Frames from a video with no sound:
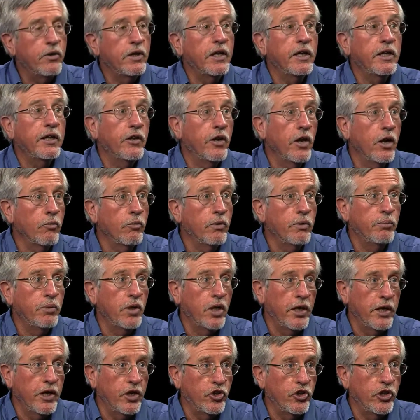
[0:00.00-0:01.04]
it's not
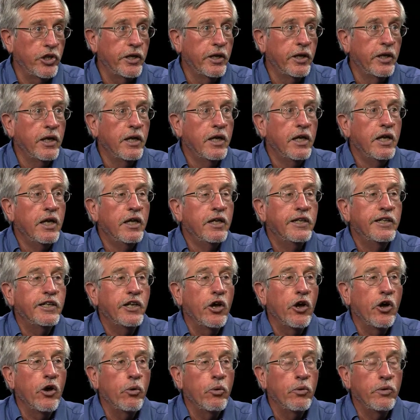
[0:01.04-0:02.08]
replenished. Hmm.
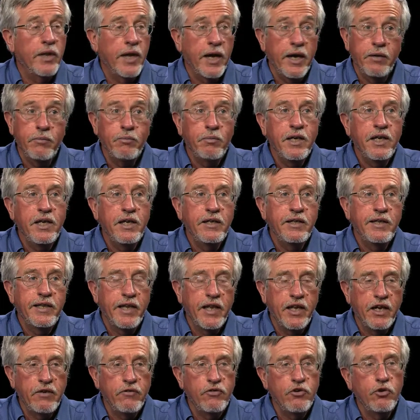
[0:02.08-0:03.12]
So that means
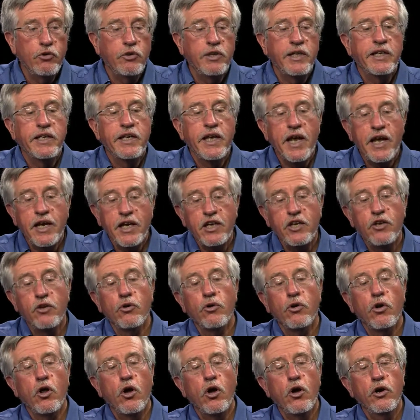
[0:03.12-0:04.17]
that if you stake your
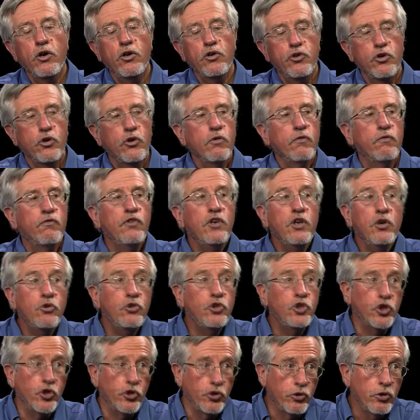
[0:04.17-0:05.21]
long-term
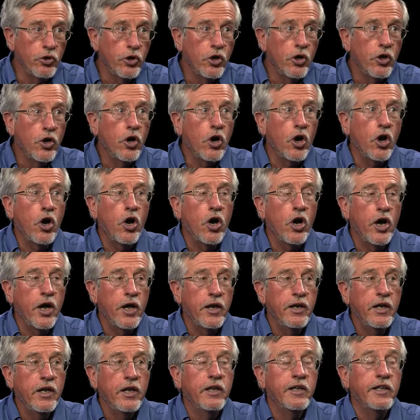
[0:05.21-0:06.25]
future
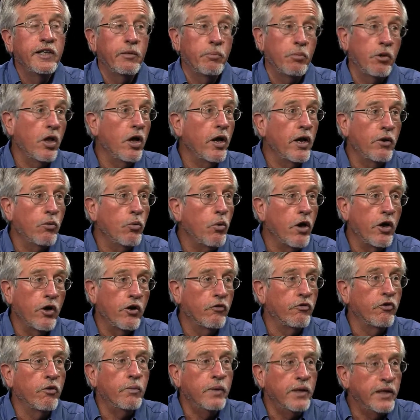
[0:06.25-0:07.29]
on supplying water
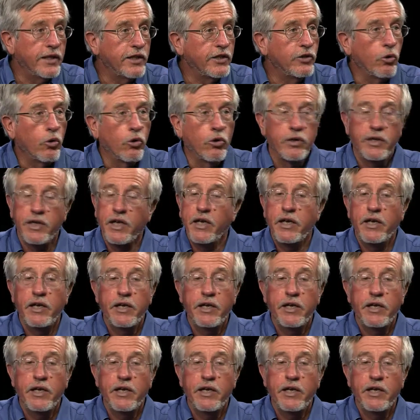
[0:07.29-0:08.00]
from this source, it